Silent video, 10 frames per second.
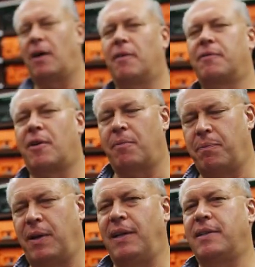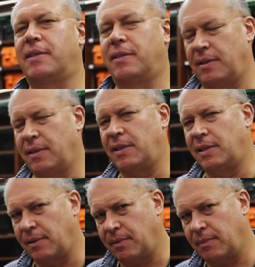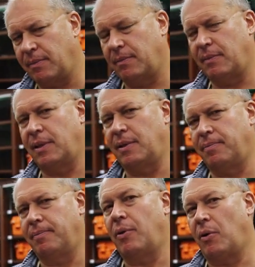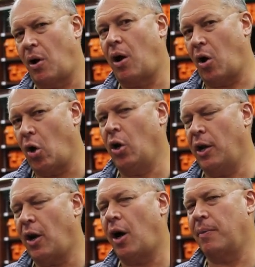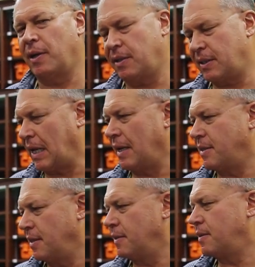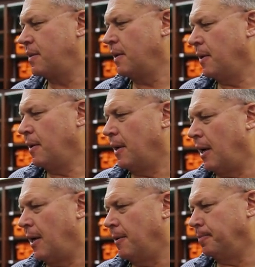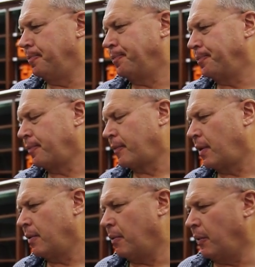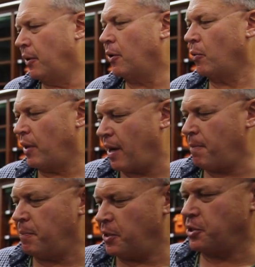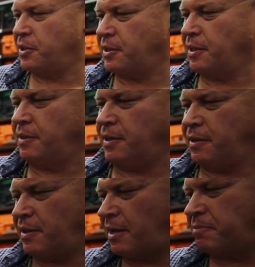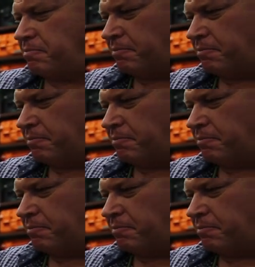of complete uh, um, early hominin skeletons, um, we're not all that ambitious in, in that